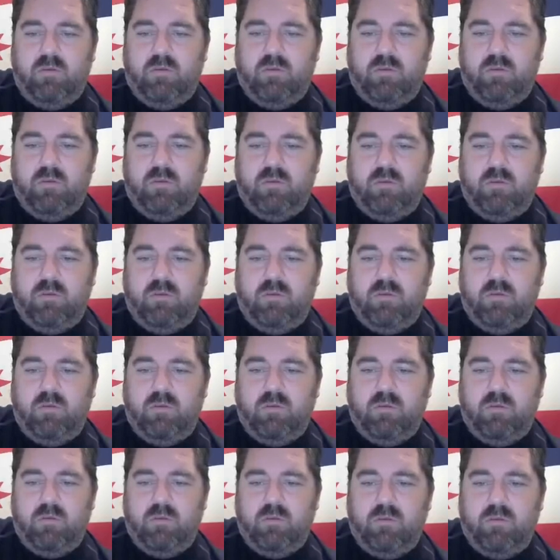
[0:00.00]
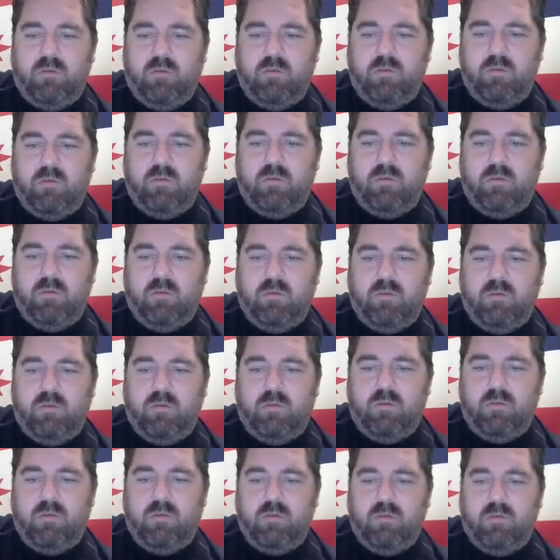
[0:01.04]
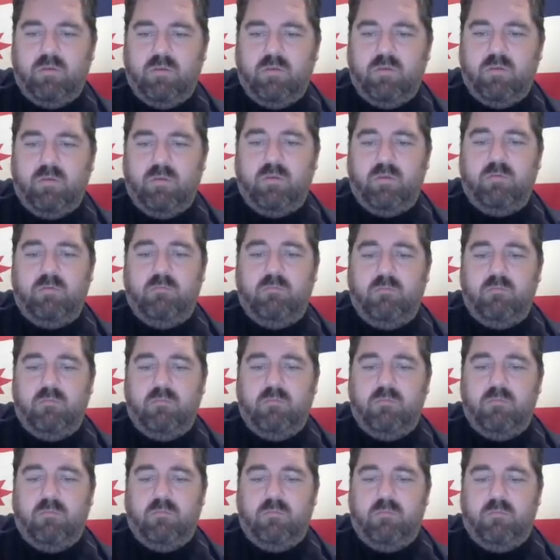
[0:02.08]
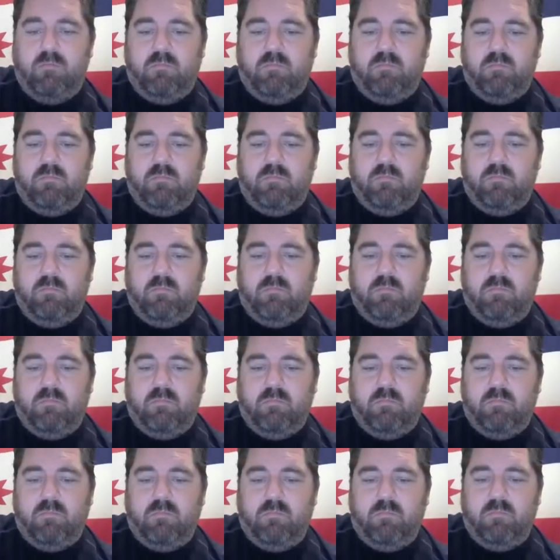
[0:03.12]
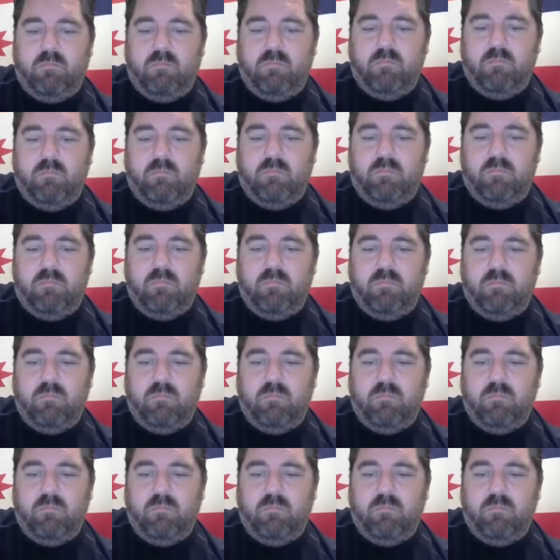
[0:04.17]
(no one is talking)